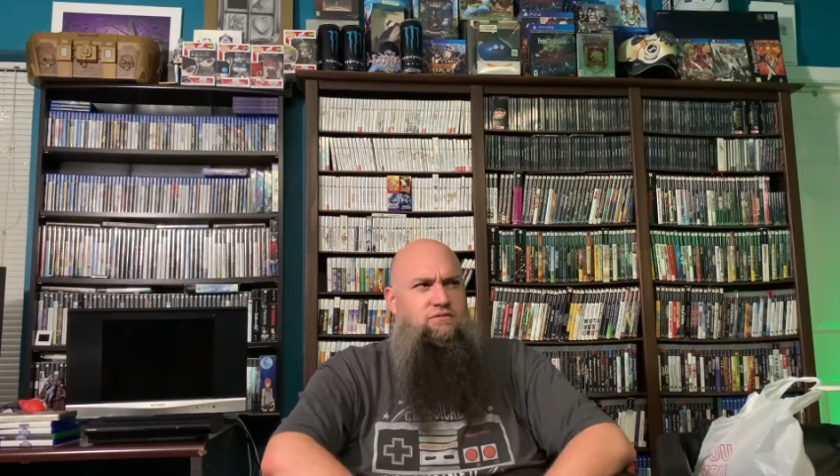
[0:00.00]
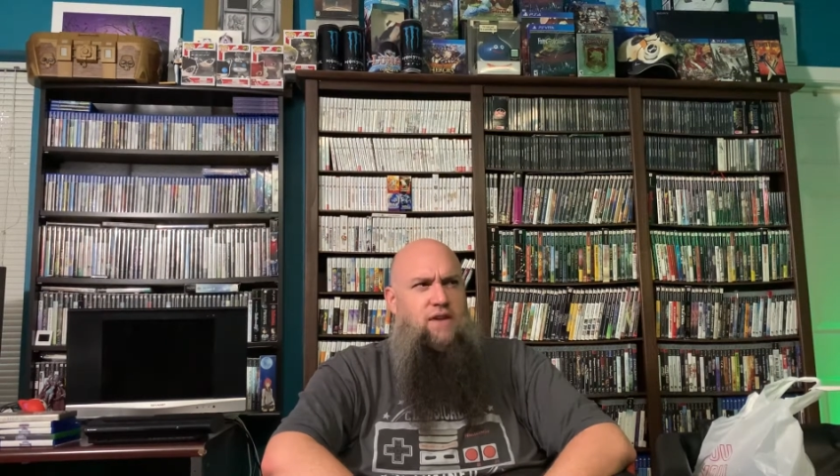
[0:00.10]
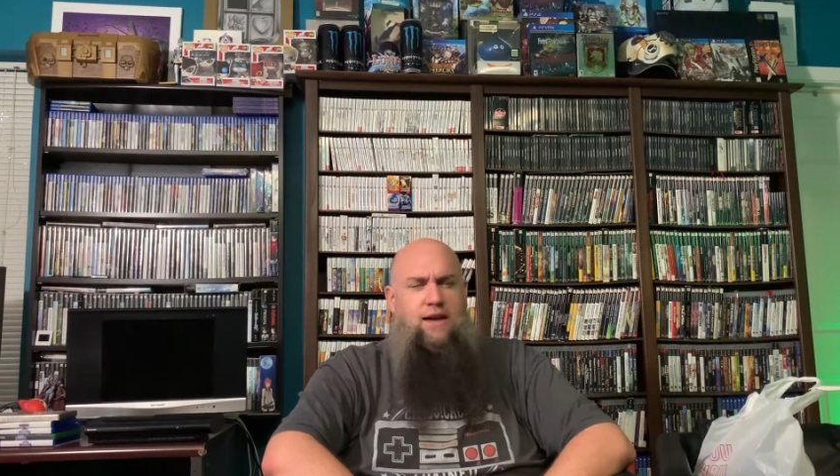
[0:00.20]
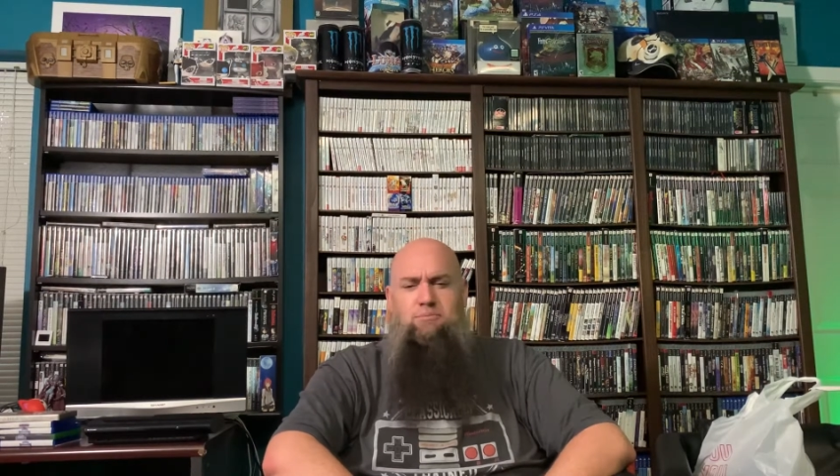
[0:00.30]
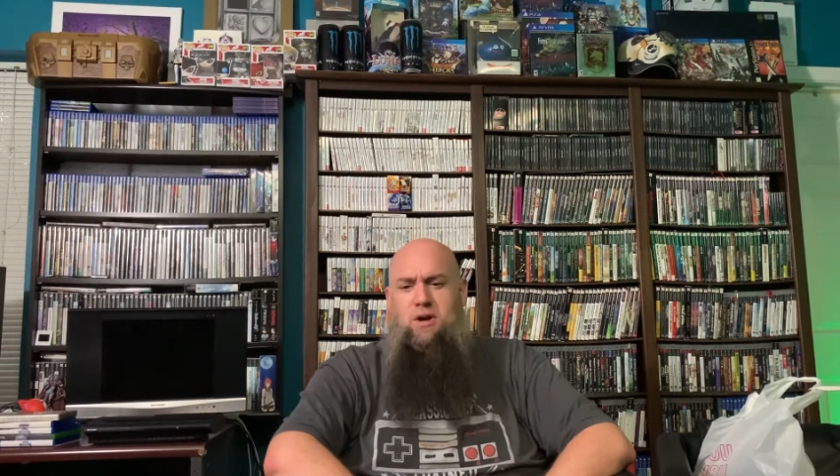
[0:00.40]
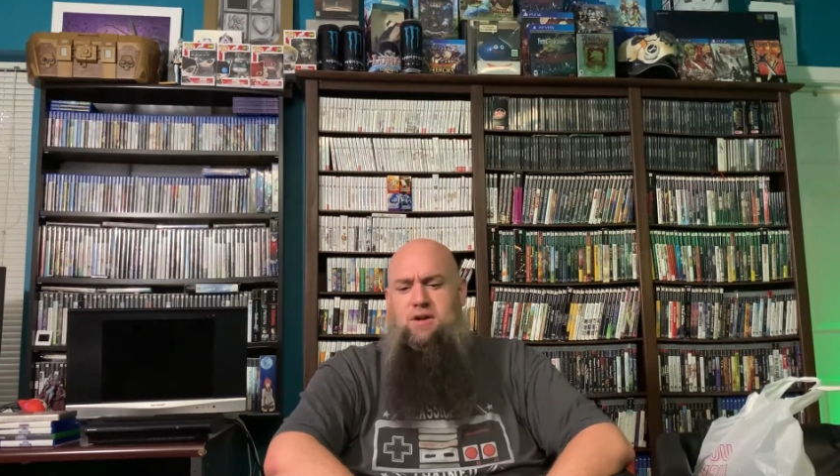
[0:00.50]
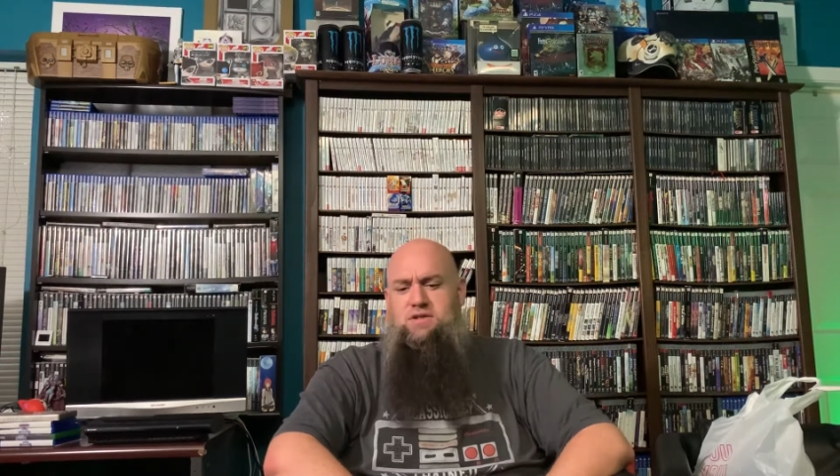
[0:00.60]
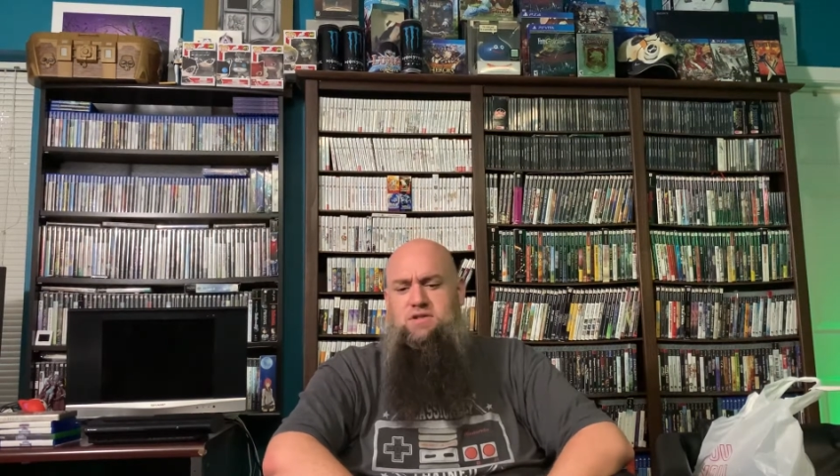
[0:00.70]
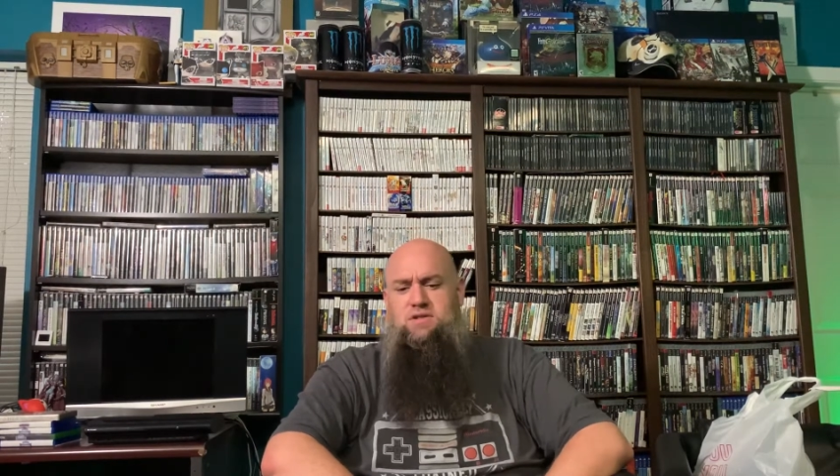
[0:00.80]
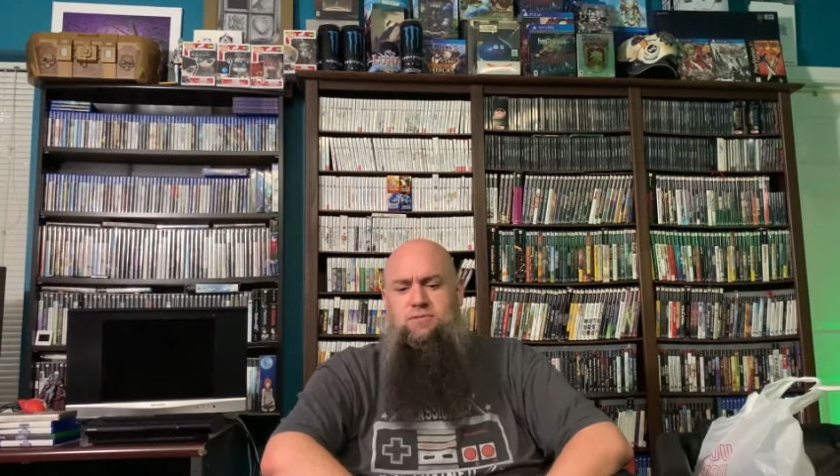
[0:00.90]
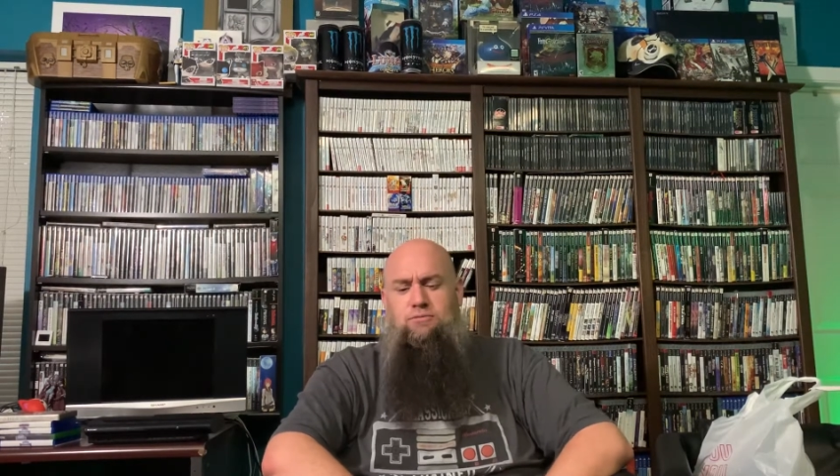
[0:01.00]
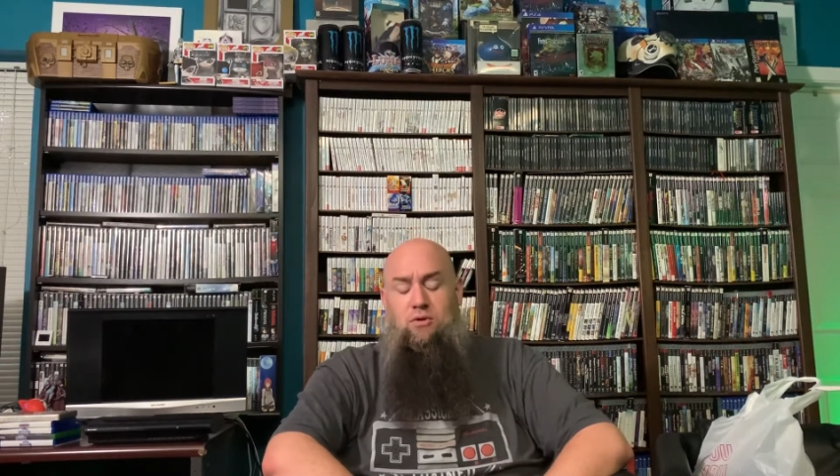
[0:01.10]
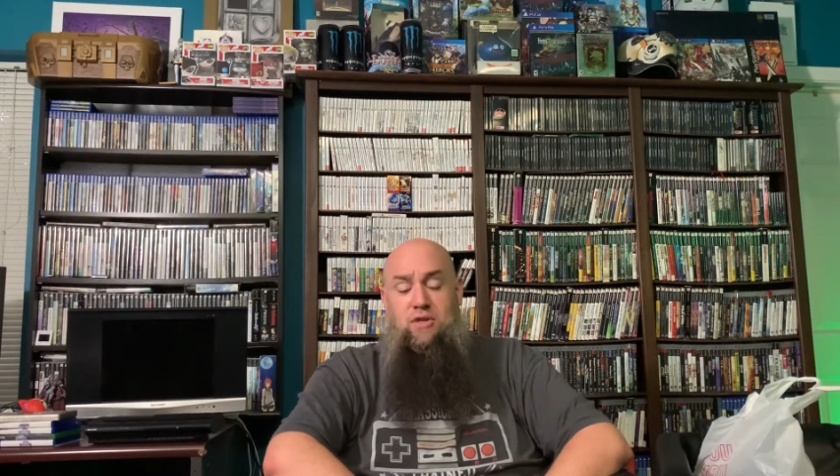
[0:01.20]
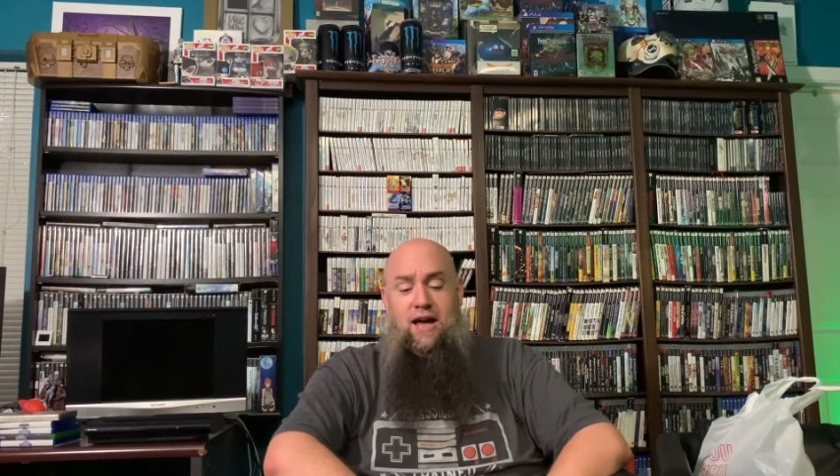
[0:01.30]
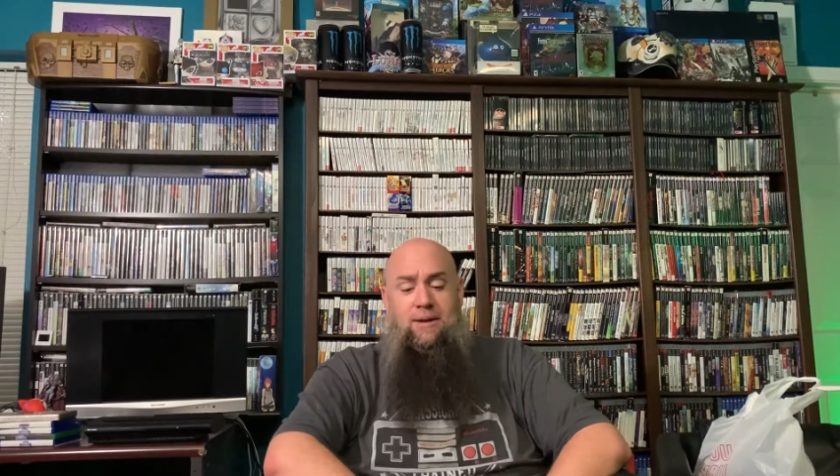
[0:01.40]
$8 for
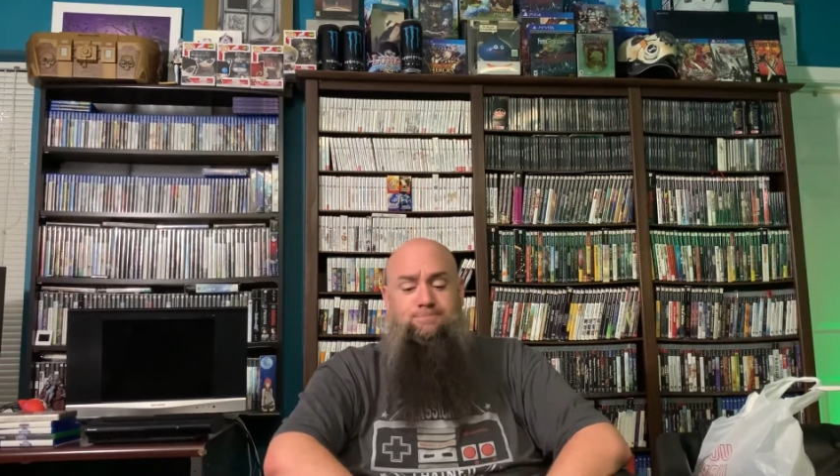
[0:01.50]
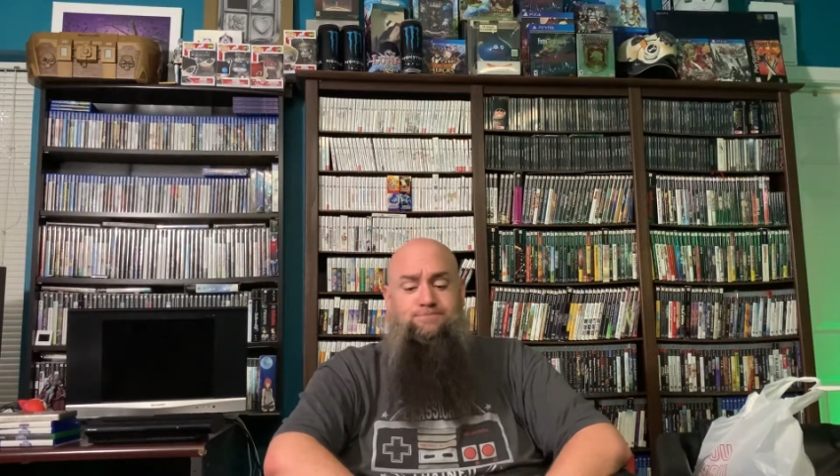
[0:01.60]
that.